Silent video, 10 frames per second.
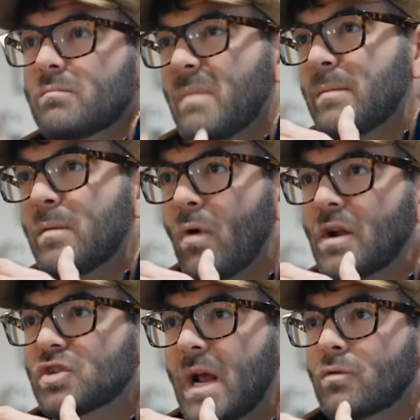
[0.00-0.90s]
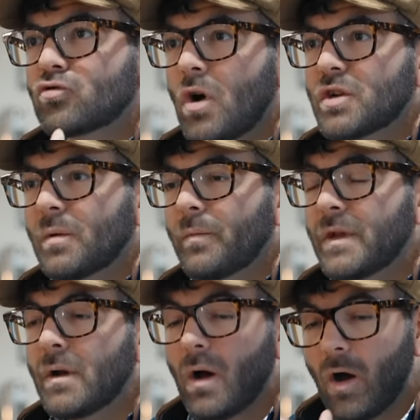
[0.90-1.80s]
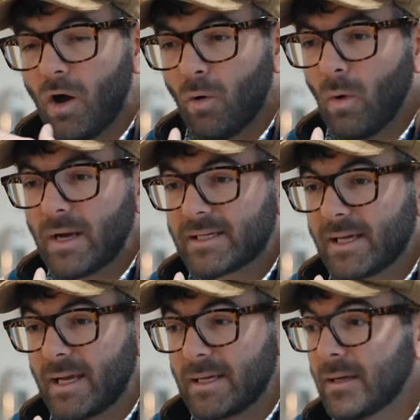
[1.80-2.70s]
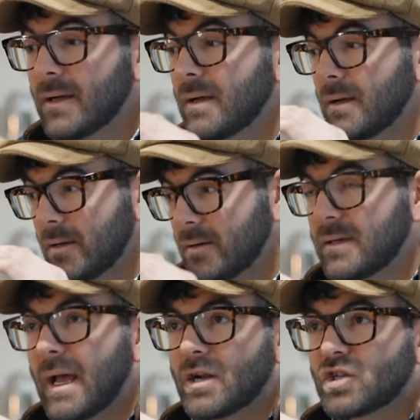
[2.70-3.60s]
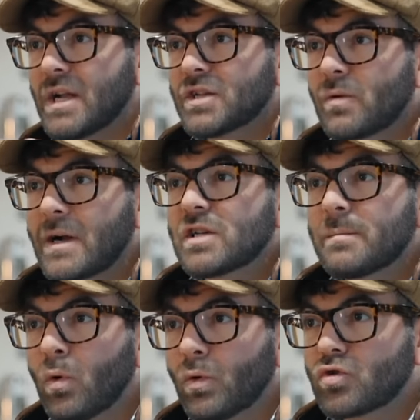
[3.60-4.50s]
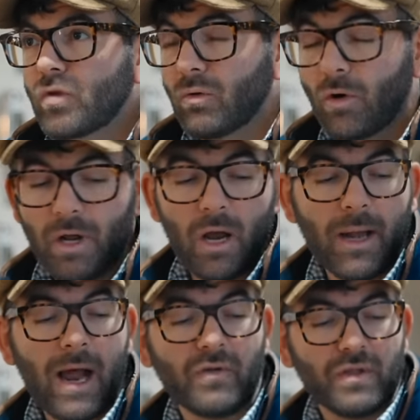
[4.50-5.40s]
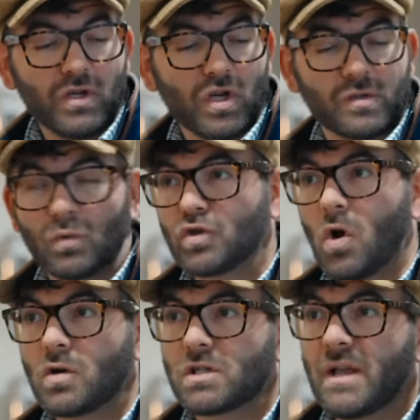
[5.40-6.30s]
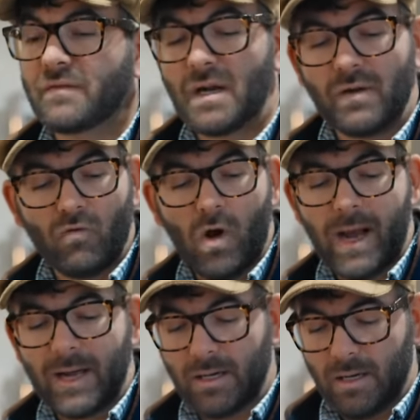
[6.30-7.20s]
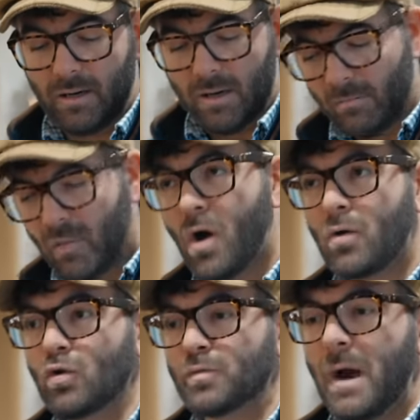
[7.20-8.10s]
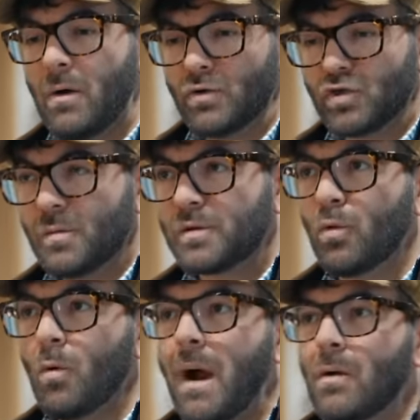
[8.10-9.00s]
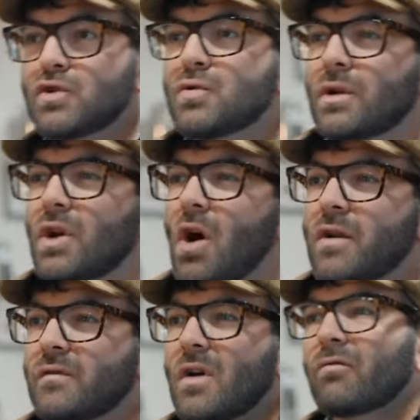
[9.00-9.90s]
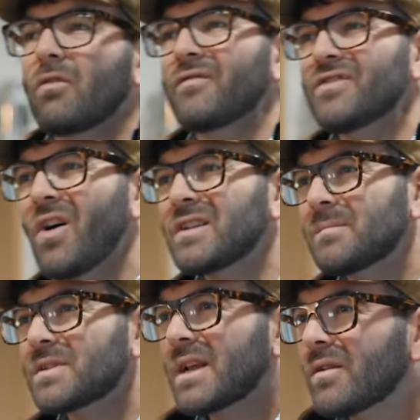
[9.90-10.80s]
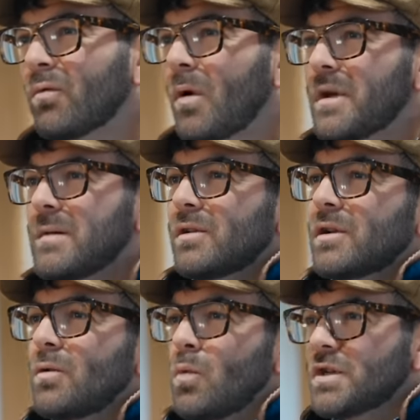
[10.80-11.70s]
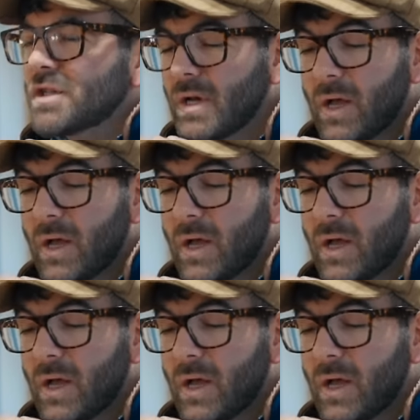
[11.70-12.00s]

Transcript: maybe branch out and try something, I always say, get a chance to actually pull the trigger on it. And having the adjustable stocks, left-handed, right-handed, parkour barrels, super sport barrels, you can kind of cover off 90% of what people are going to want.